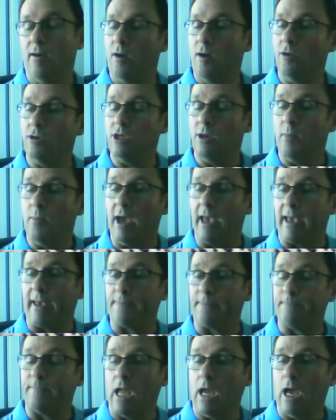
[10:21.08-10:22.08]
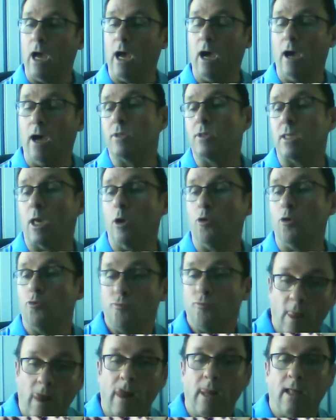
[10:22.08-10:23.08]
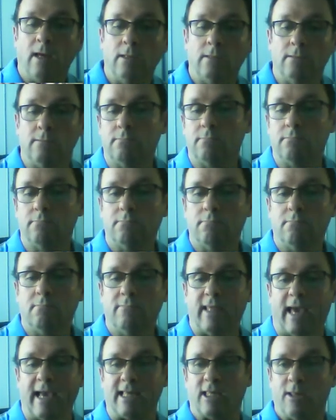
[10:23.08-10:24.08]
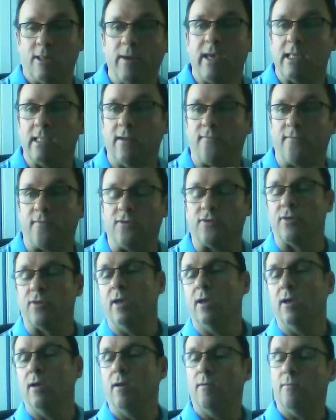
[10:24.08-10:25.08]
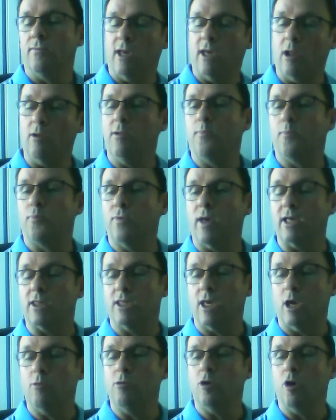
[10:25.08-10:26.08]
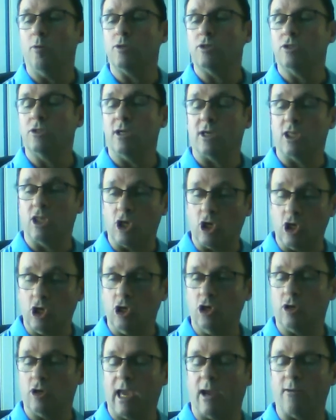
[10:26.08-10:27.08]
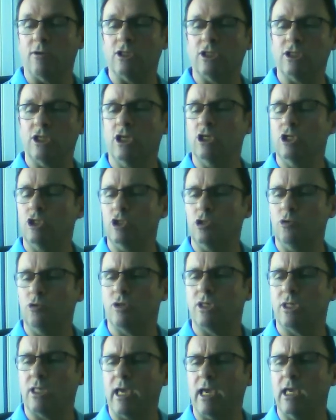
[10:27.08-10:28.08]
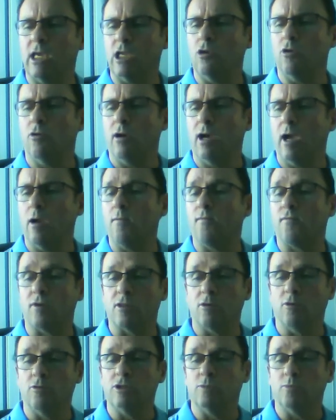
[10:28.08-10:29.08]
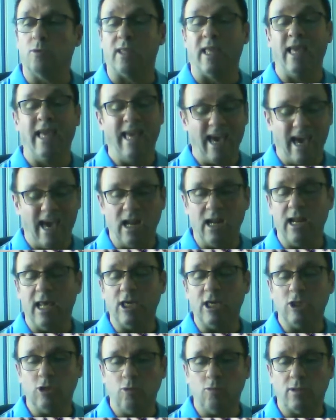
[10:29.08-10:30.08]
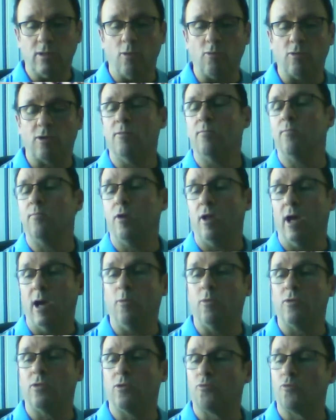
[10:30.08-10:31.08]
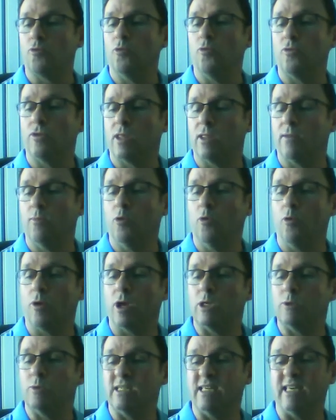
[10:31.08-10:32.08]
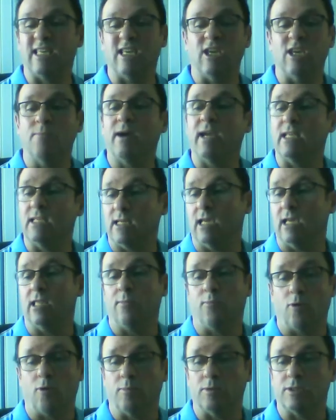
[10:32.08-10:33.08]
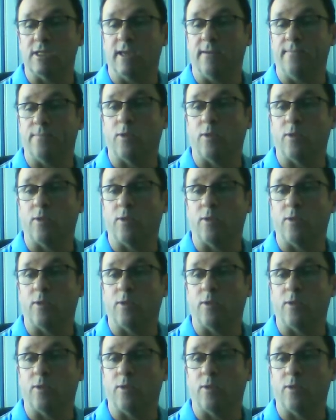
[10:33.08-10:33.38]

on your bike. So that's the big difference. That's the only option that guarantees you stay in your home for as long as you want, unless you don't comply with the rules of the mortgage, which is that you maintain the property,